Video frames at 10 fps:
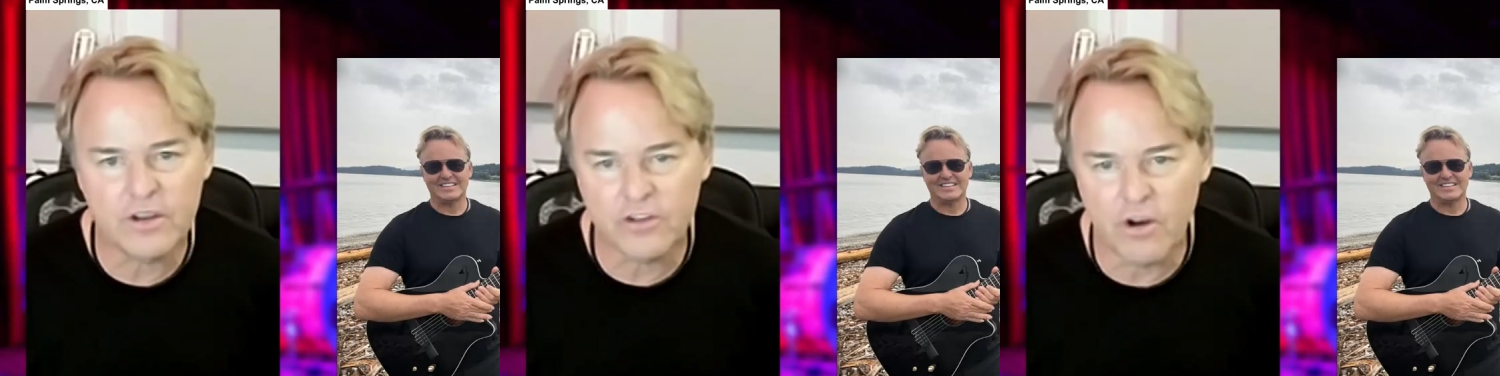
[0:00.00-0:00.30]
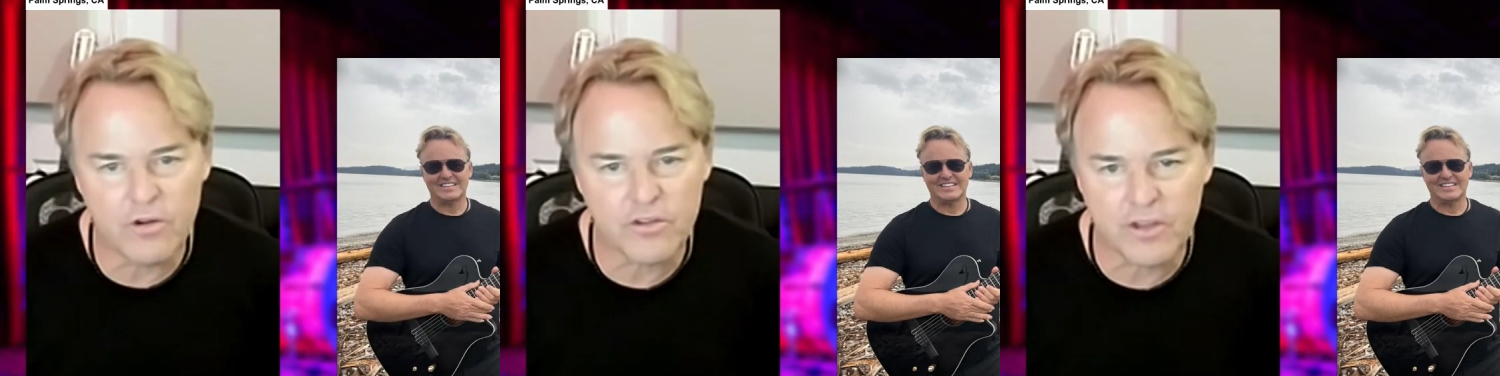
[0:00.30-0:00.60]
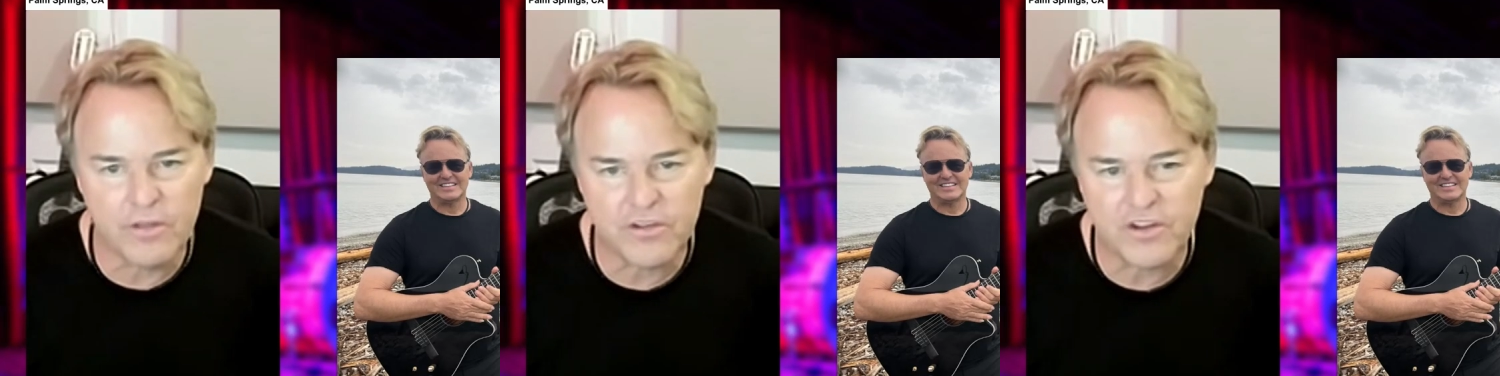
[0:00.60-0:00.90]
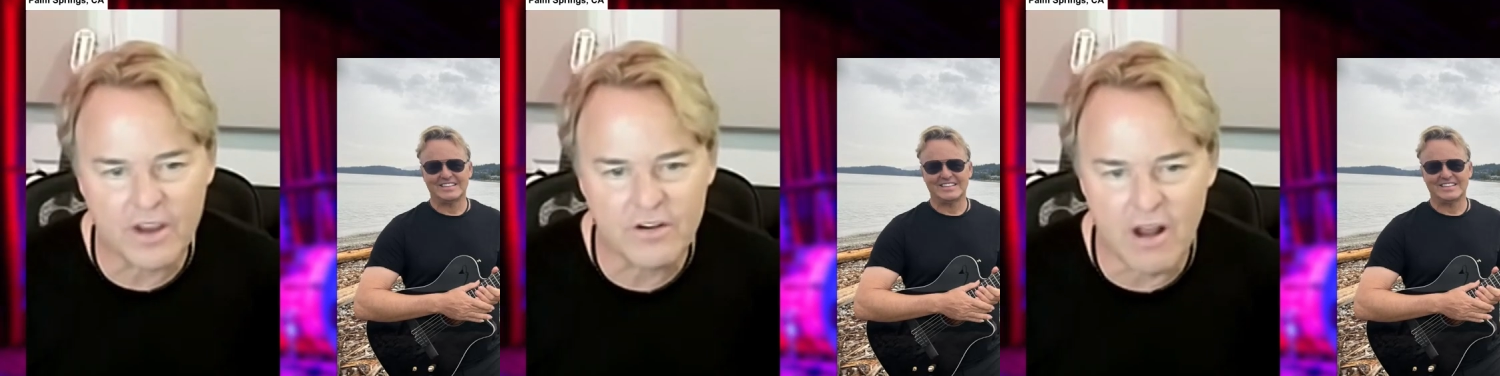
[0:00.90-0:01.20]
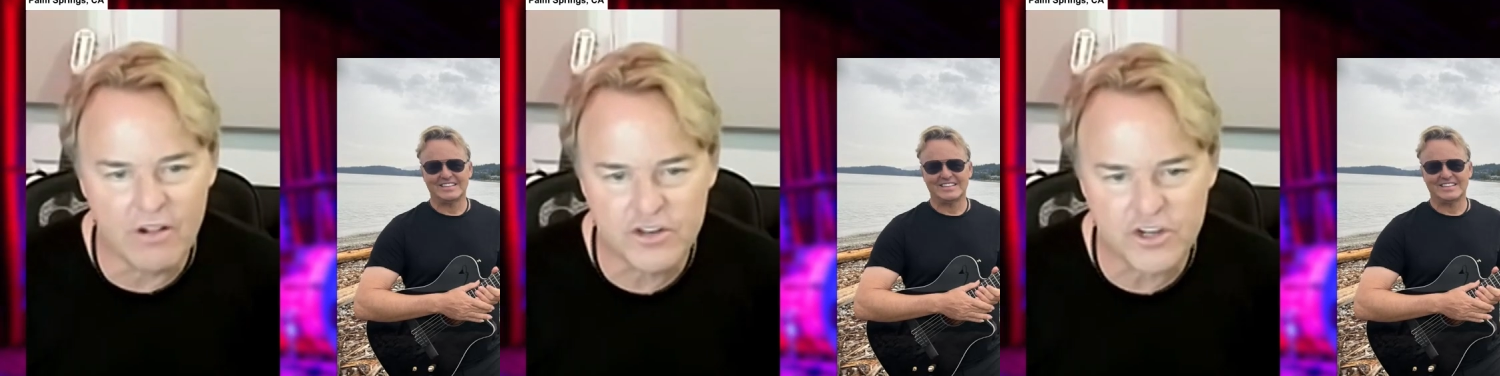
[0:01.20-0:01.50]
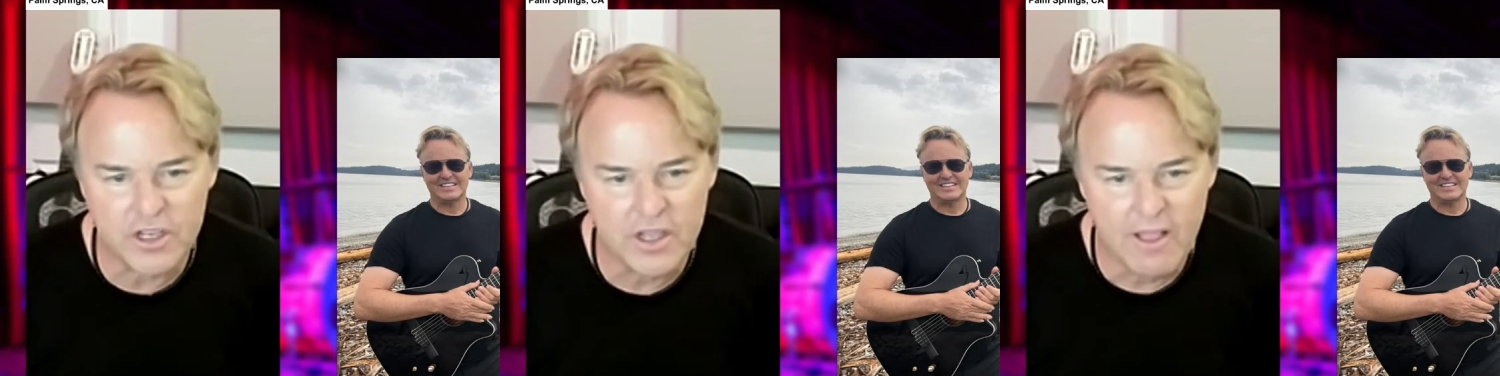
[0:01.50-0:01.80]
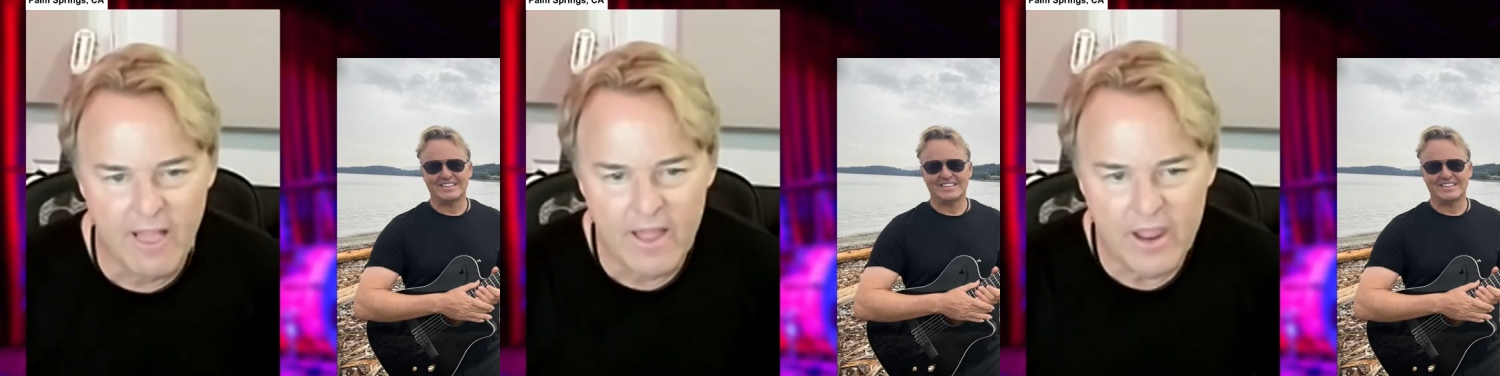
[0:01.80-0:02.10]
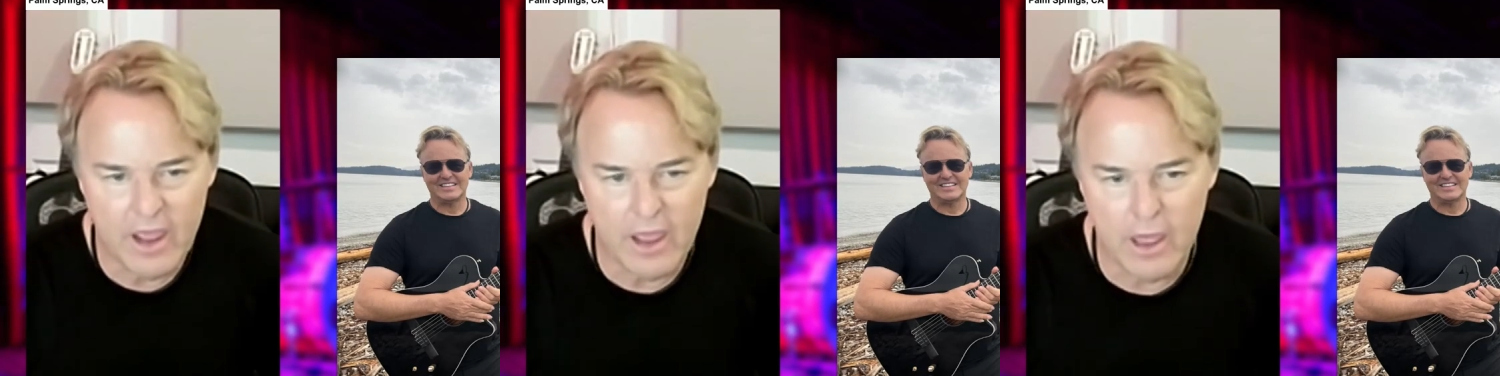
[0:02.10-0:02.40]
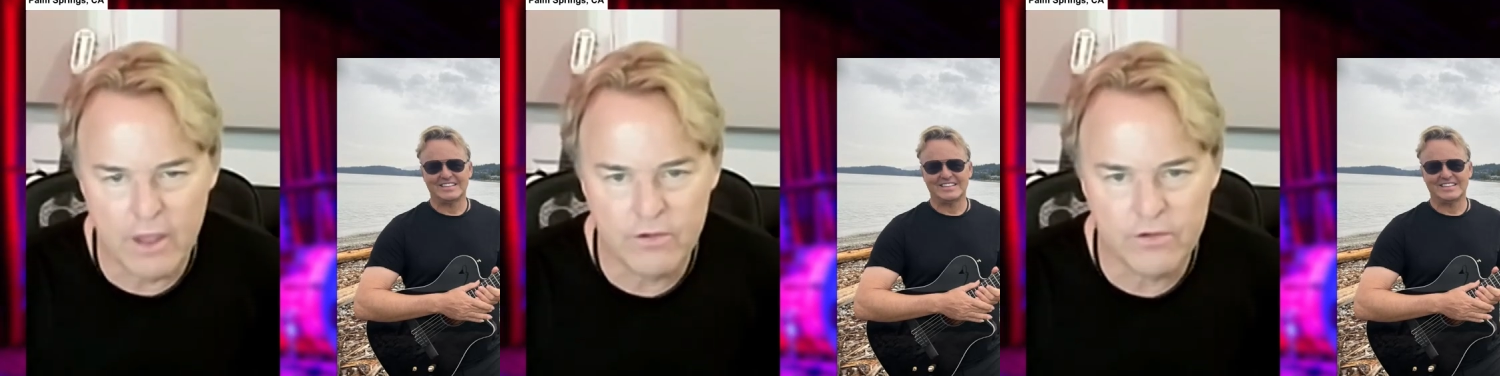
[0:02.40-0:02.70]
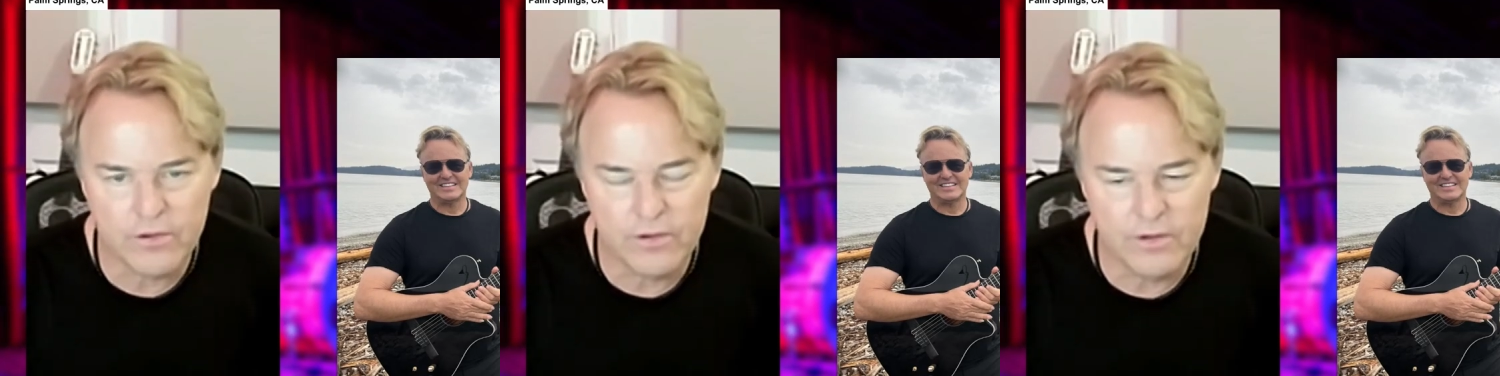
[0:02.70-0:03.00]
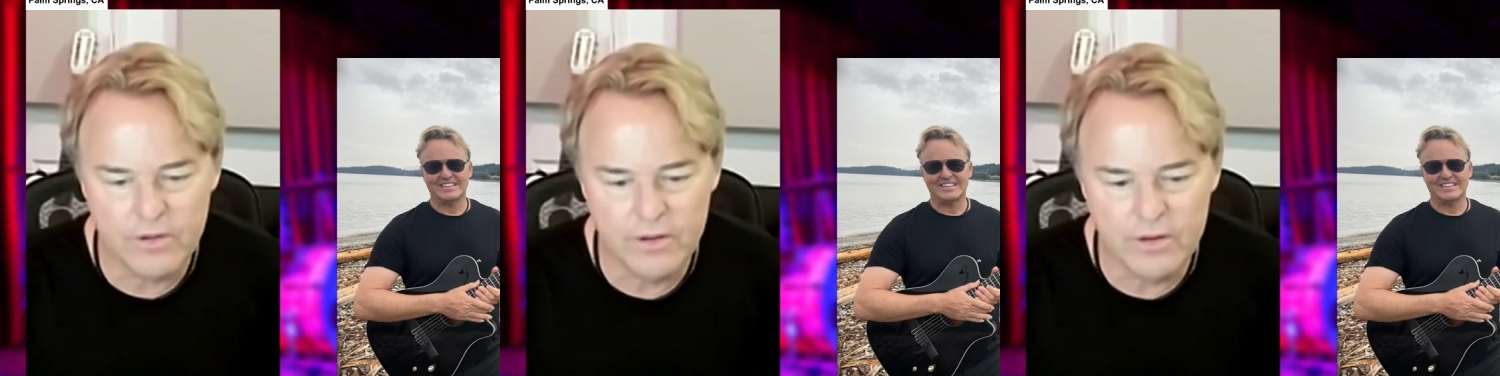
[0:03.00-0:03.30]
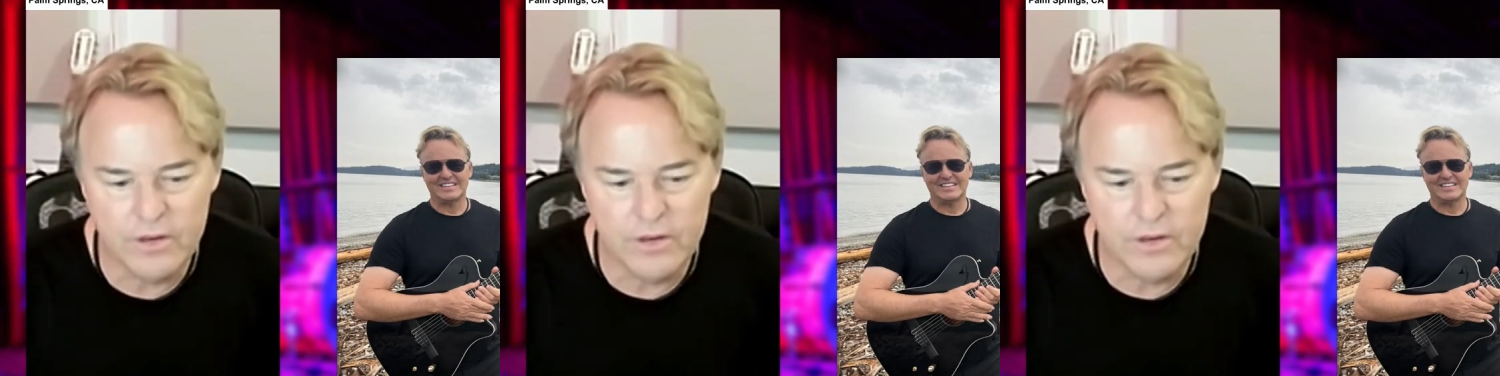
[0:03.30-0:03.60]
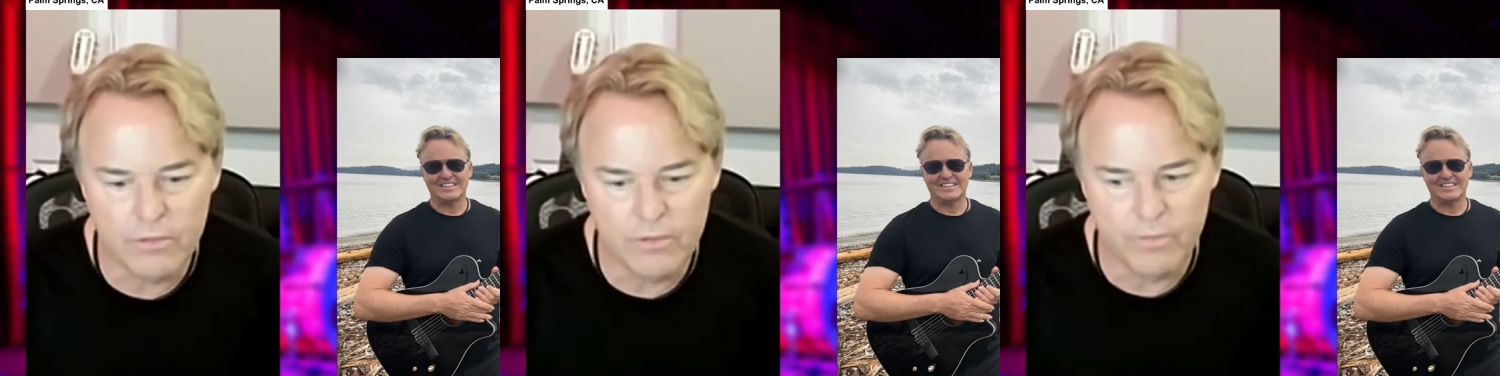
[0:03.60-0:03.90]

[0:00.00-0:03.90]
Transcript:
Speaker 1: guitar synth technology, and, you know,